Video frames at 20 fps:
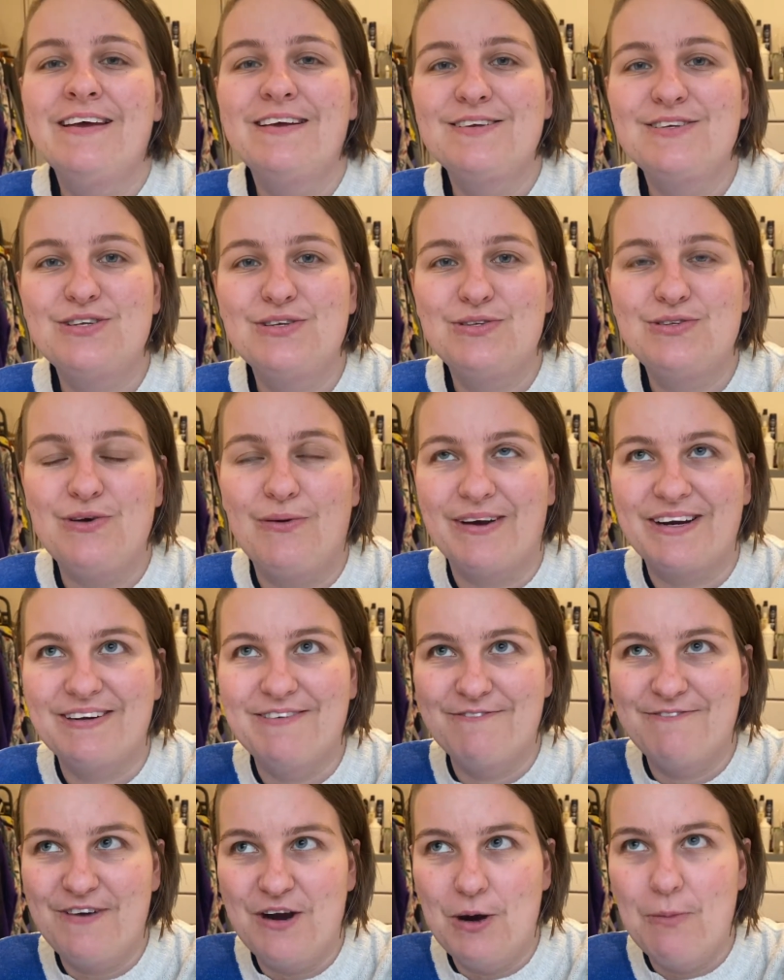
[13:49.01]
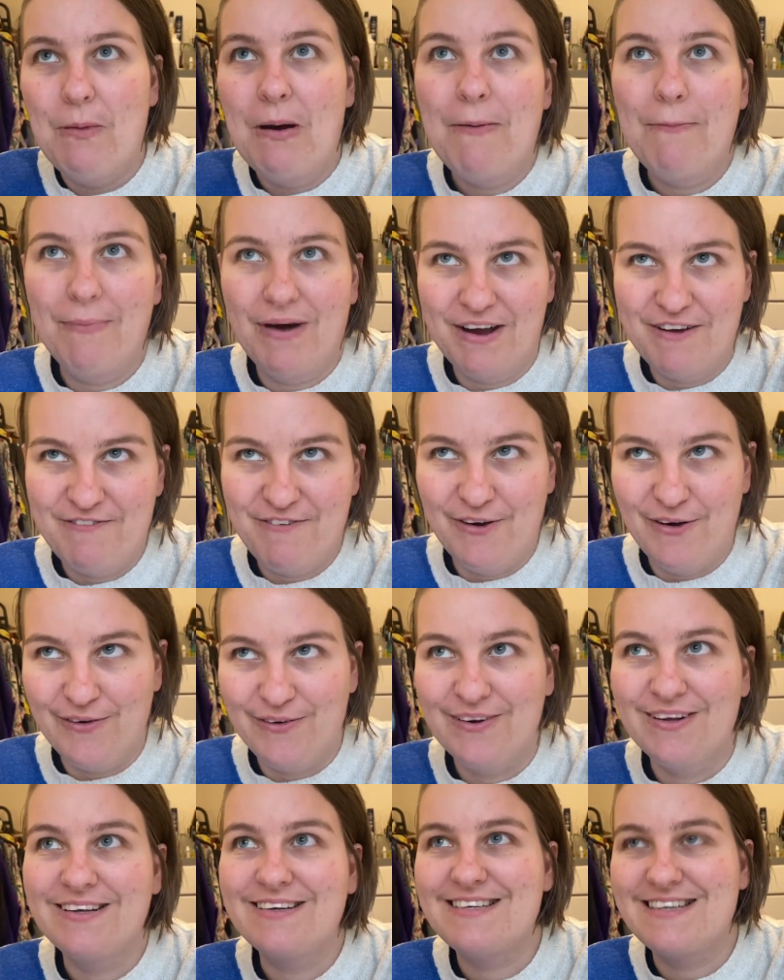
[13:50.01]
so I can film my
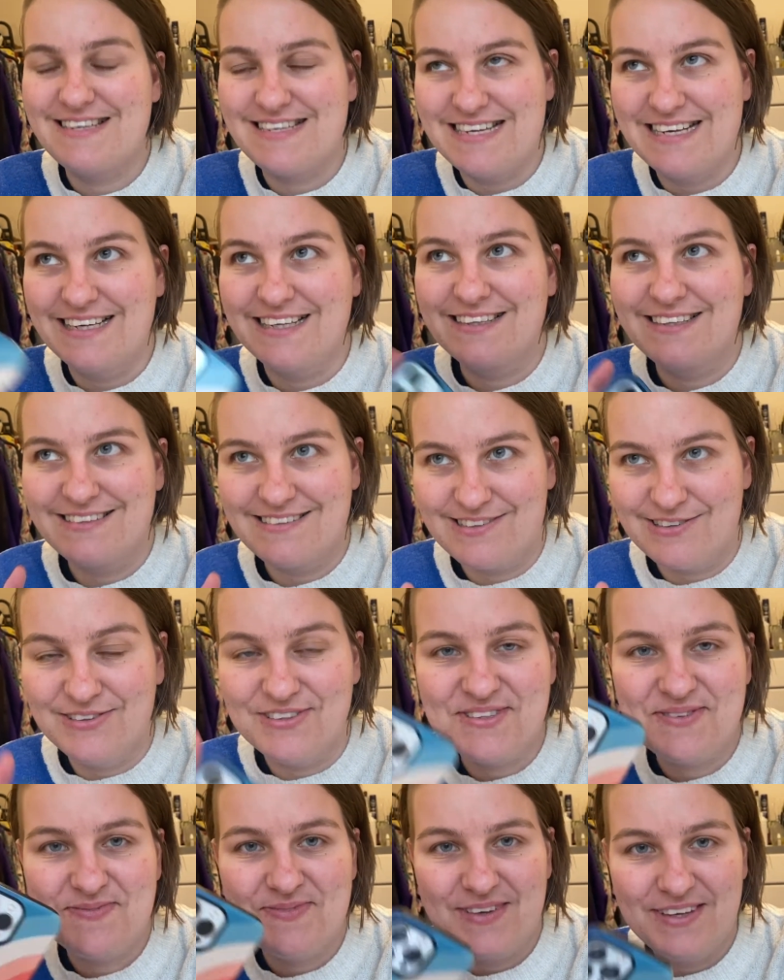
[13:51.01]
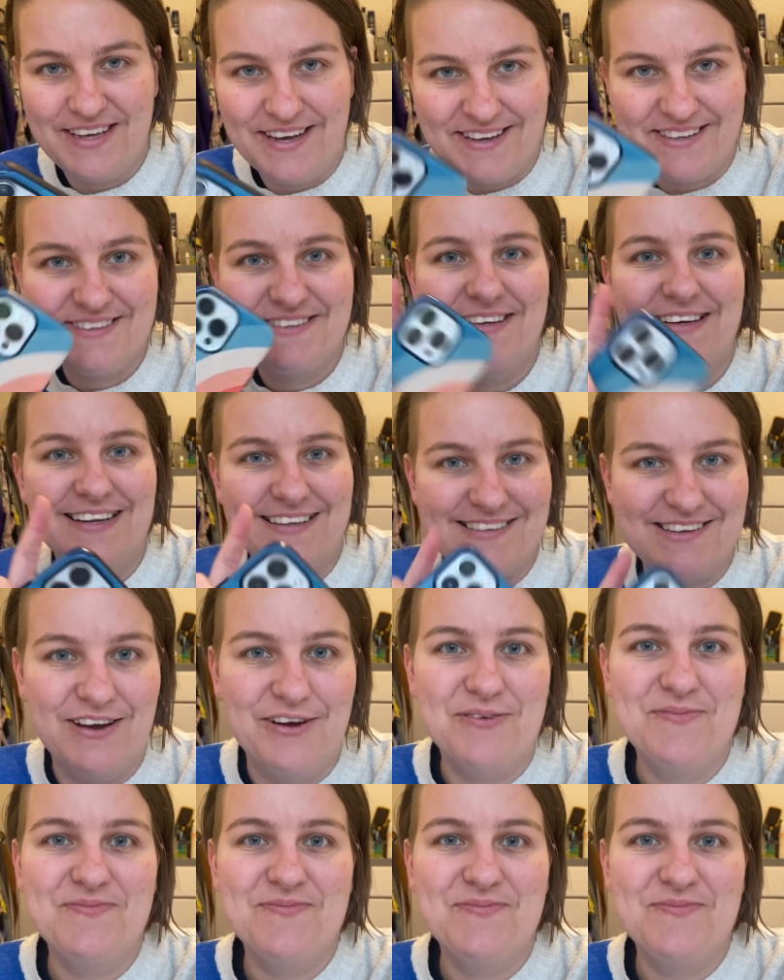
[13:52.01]
phone to see the scores. Yes, let's go.